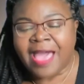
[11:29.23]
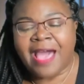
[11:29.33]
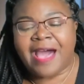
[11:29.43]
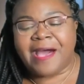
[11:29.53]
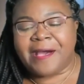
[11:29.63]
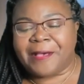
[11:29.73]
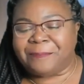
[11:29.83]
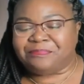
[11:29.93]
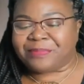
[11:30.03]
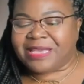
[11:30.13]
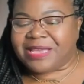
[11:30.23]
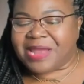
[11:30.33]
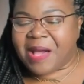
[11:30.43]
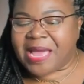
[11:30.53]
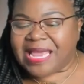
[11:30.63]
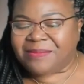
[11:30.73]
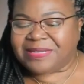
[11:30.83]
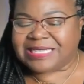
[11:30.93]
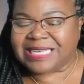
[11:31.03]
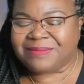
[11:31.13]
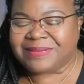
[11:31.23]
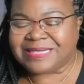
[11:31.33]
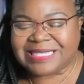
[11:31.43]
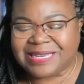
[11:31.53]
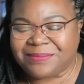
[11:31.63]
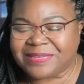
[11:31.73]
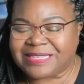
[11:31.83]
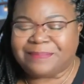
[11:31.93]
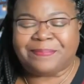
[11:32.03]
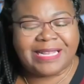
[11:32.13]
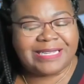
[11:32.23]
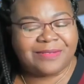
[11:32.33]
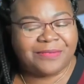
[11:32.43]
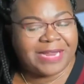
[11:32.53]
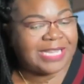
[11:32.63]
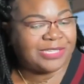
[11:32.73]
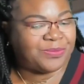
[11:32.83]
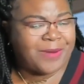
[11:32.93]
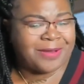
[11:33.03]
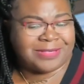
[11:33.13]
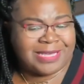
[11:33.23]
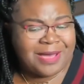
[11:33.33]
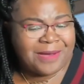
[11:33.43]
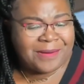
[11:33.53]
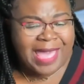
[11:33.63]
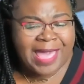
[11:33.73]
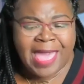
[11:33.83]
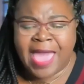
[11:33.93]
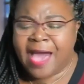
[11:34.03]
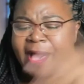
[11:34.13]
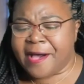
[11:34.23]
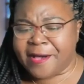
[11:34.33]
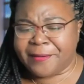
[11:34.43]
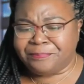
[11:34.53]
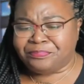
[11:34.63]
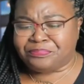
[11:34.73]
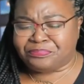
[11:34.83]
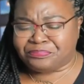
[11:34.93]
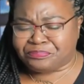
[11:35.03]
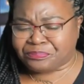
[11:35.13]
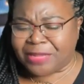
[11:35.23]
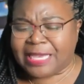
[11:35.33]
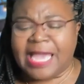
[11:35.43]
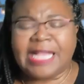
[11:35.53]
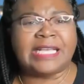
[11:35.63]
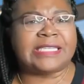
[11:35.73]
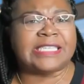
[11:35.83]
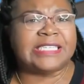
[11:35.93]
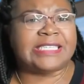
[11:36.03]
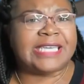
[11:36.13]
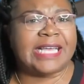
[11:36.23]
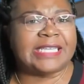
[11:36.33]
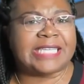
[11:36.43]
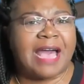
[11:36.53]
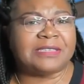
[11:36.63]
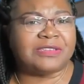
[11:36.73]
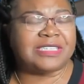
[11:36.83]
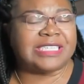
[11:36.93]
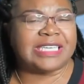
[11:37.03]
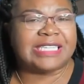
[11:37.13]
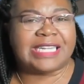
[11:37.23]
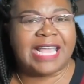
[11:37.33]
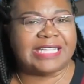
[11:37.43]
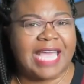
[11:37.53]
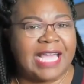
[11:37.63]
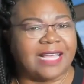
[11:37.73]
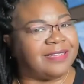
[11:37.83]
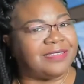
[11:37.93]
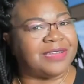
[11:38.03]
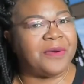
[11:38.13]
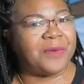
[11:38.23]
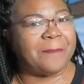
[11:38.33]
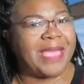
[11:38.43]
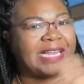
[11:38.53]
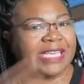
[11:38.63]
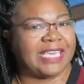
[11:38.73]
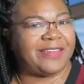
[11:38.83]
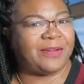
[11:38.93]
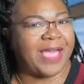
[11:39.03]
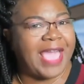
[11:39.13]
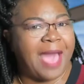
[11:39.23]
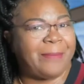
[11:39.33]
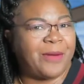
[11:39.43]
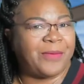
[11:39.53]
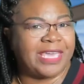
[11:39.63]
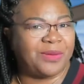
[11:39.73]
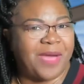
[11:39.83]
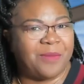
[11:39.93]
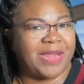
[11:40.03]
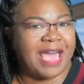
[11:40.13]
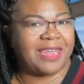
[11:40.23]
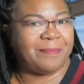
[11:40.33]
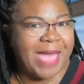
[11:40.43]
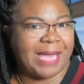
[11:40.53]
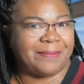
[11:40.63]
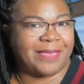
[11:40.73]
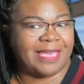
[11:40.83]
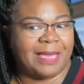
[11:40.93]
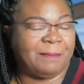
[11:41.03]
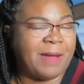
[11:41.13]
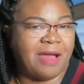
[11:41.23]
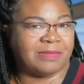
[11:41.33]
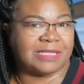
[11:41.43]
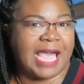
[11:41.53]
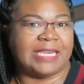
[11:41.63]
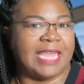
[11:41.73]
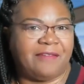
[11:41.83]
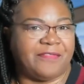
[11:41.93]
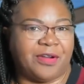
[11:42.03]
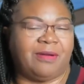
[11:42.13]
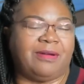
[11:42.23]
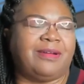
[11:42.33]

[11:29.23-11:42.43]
And it was a bit cringe-worthy, okay? Kenya also suggests that they take a, romantic getaway. How about we get away without the baby? And Marc was like, never.